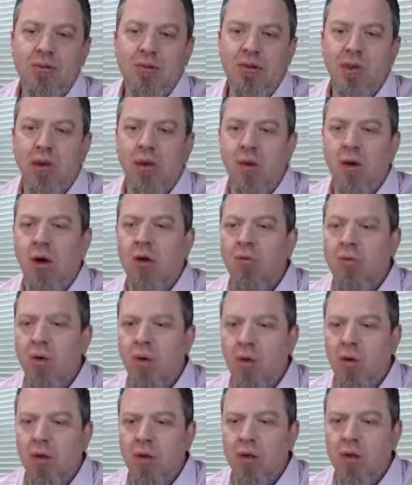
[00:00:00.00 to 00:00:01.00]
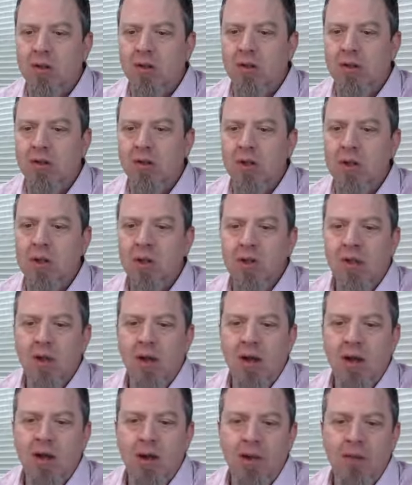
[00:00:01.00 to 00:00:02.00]
So of course,
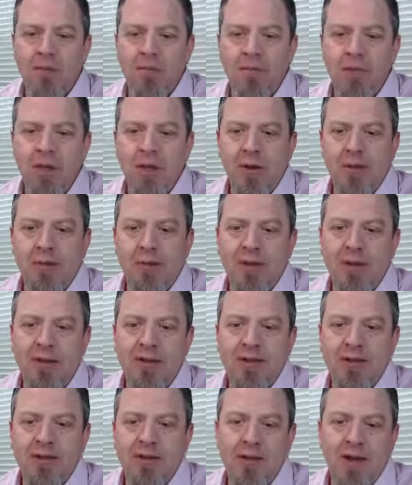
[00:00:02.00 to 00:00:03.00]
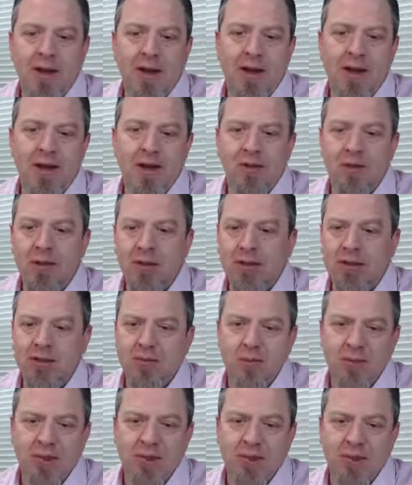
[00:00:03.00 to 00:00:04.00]
you know, things like
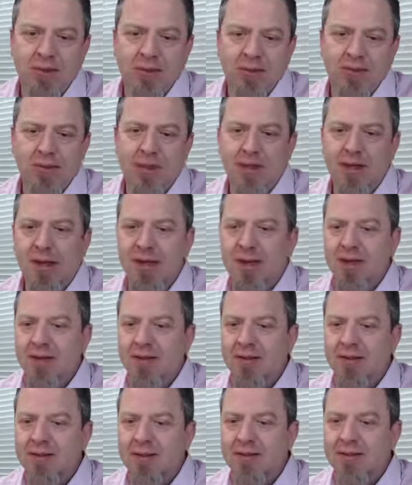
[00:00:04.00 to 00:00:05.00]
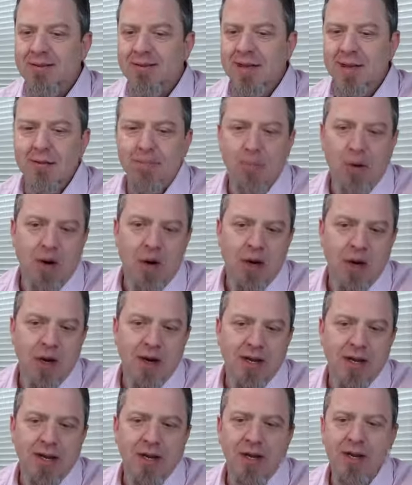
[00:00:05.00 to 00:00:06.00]
Christmas and things like
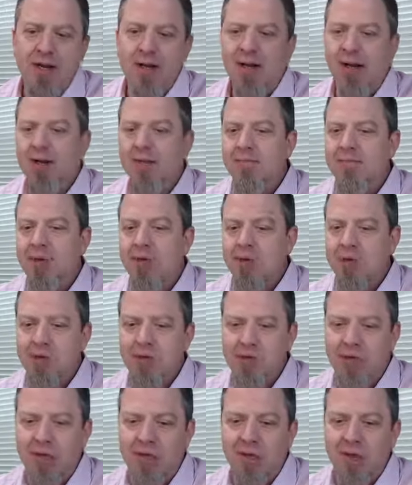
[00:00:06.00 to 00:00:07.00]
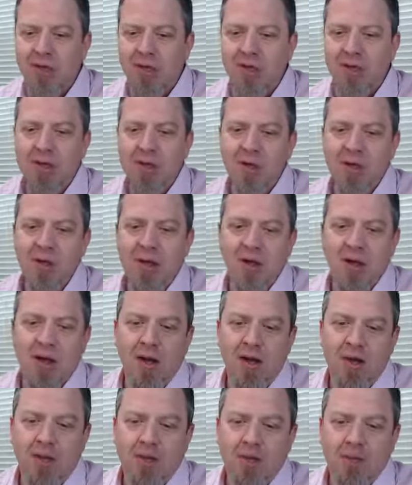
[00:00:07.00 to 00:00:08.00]
party and music,
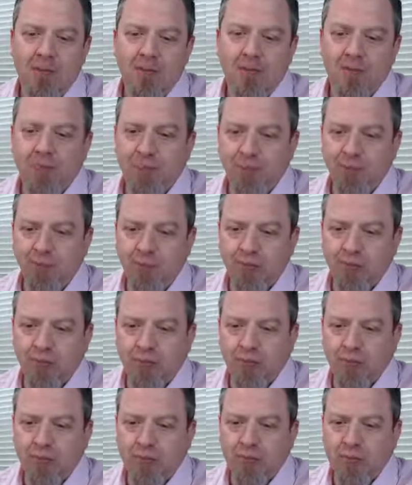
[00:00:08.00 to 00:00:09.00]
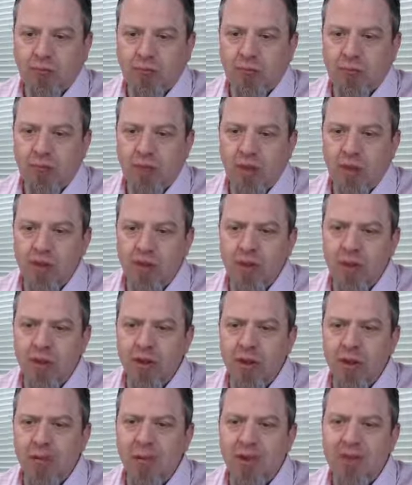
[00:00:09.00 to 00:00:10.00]
you know,
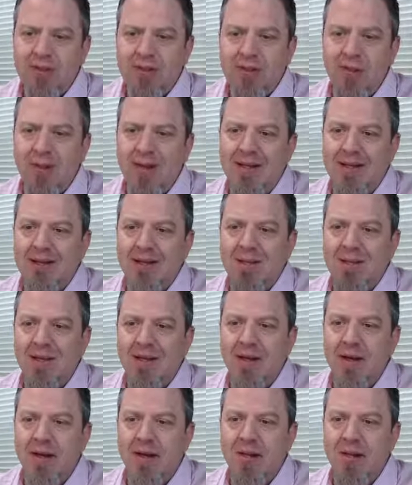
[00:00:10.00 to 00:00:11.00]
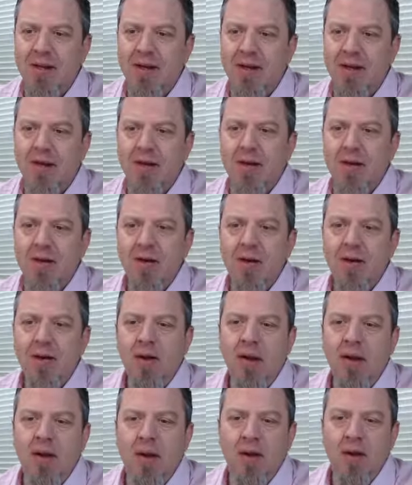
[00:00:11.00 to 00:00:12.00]
you would expect to be on there.
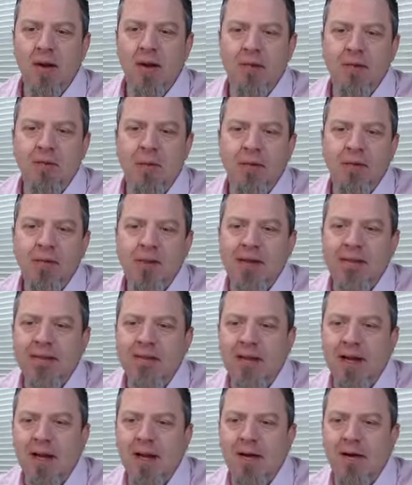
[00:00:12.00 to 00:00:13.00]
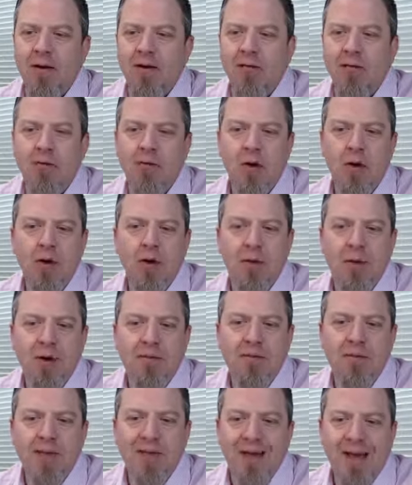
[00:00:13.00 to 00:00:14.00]
But things like photo
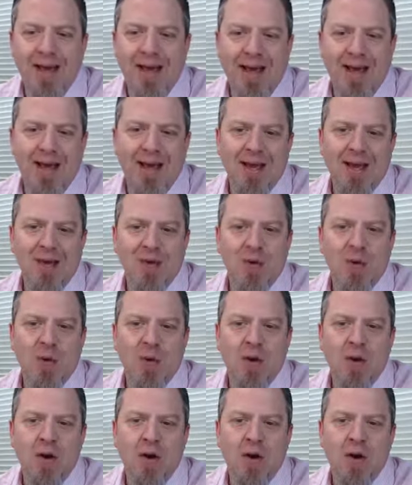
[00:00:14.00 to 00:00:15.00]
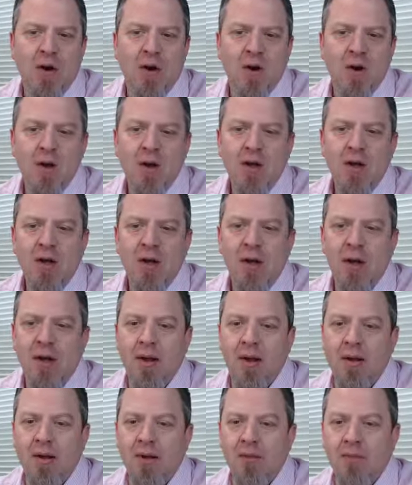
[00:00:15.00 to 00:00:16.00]
of the day, or
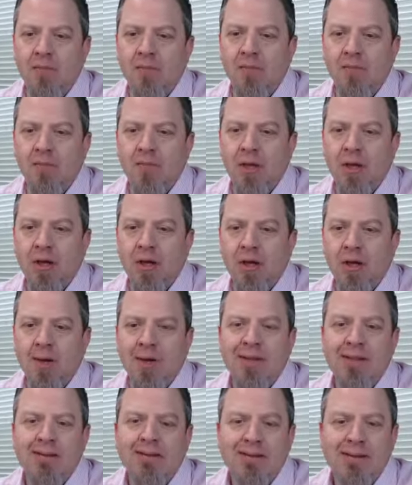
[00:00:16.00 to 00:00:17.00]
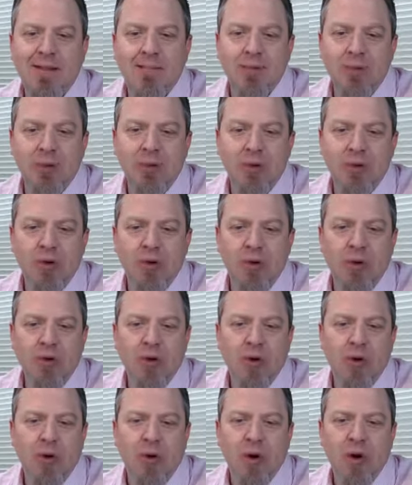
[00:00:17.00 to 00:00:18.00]
you know, Insta mood,
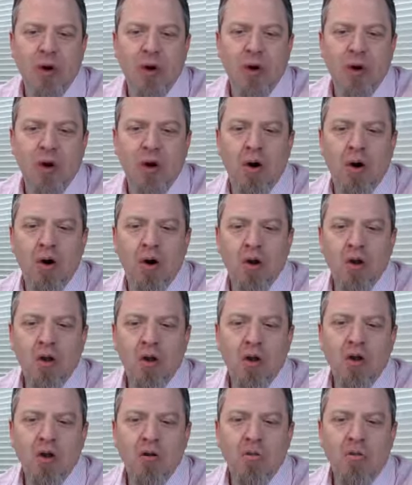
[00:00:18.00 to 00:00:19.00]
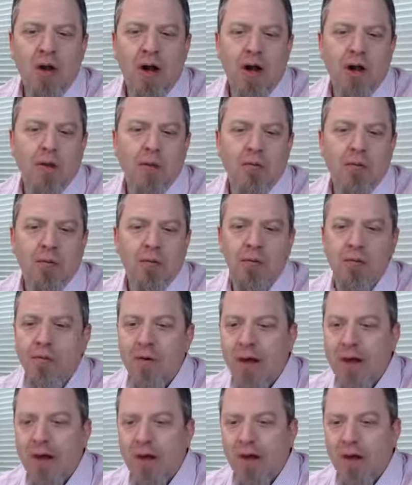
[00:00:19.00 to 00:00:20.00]
or follow for
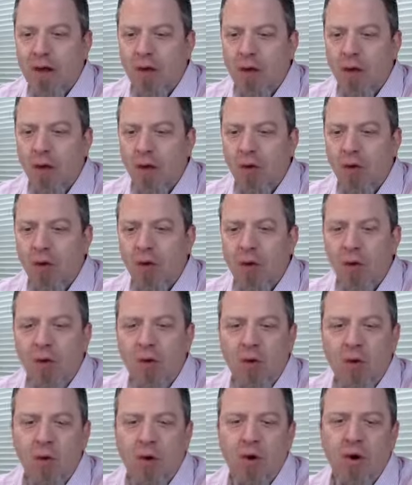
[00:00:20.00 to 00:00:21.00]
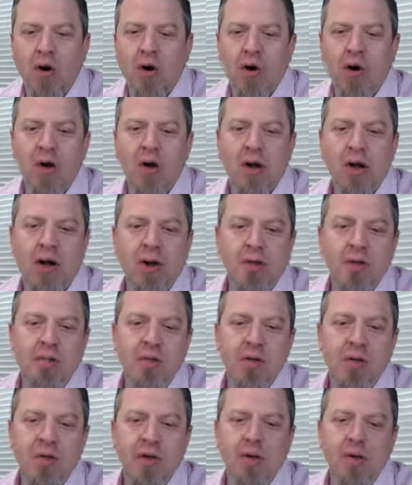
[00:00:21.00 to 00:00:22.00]
follow, or
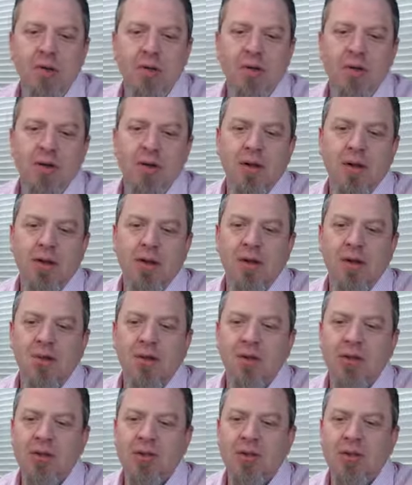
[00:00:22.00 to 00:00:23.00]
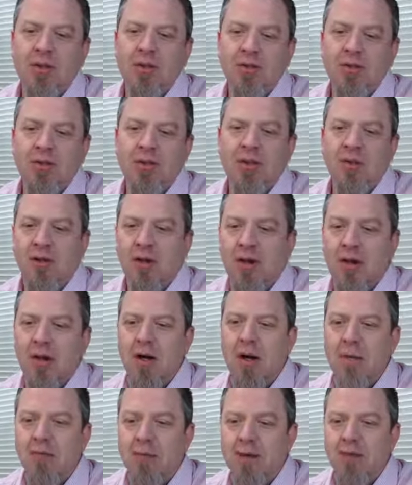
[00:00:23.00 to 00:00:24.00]
you know, I mean, there's a
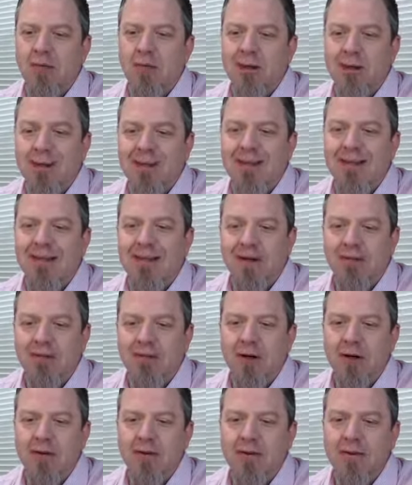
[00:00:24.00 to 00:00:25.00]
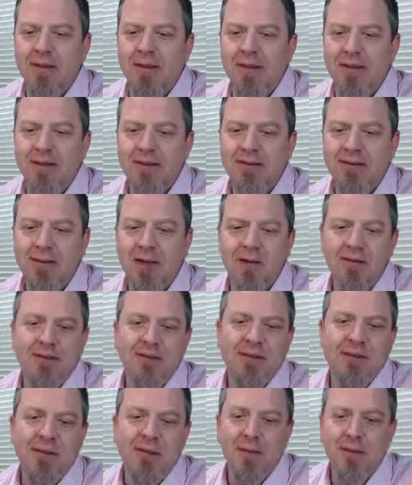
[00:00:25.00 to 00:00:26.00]
couple of really different things.
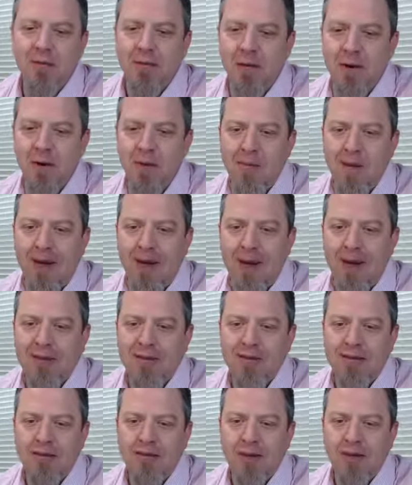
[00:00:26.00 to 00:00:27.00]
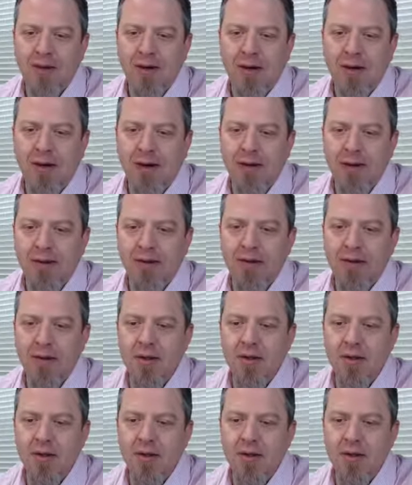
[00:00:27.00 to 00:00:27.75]
Obviously, throwback is great.